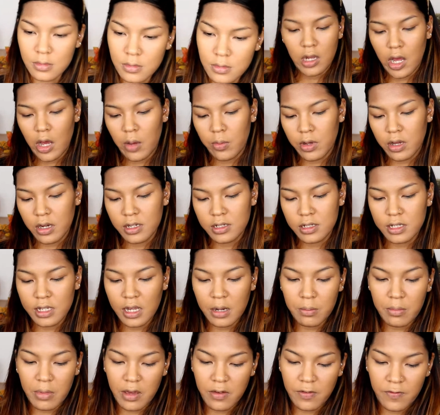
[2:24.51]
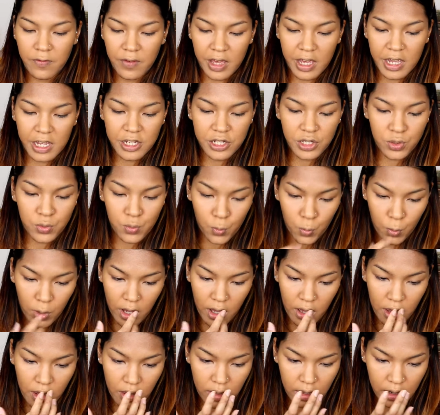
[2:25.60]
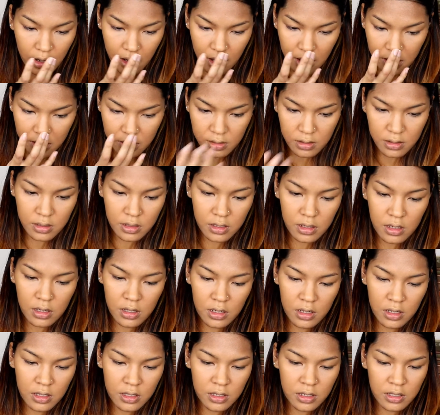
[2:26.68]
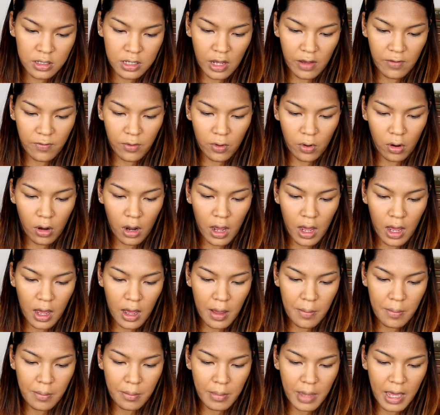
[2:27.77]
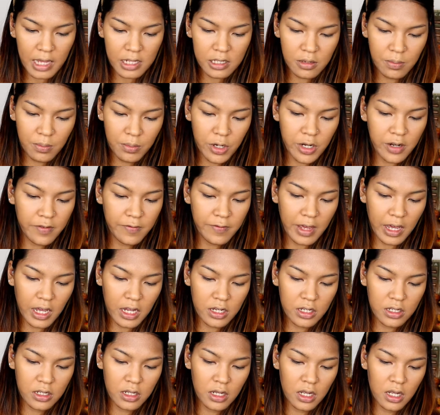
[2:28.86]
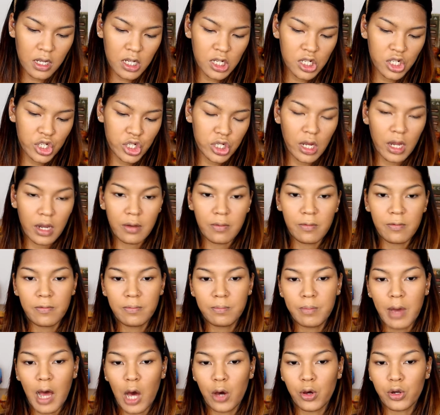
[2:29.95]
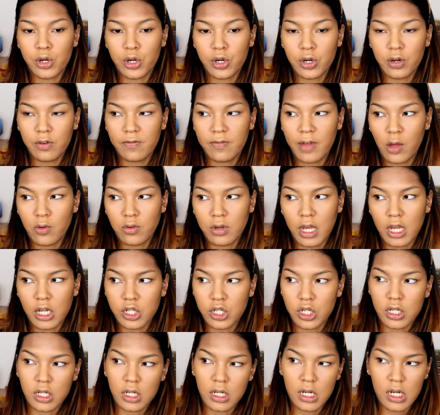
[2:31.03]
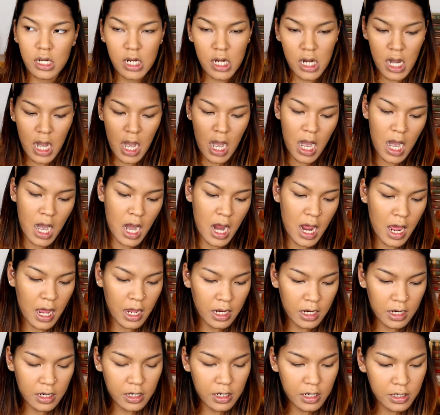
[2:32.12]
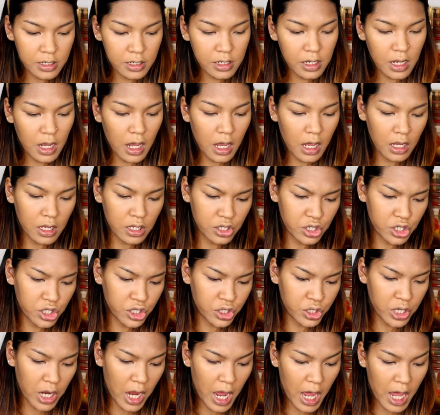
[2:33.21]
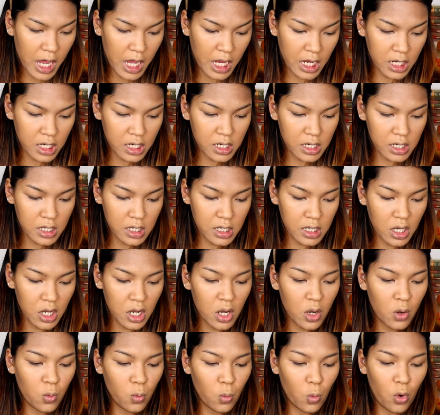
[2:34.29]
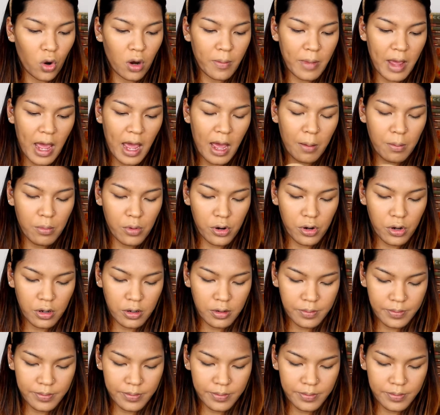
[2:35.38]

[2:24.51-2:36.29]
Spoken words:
Now I'm gonna set my face with Sephora Matte Perfection Powder Foundation. This in shade Warm Amber.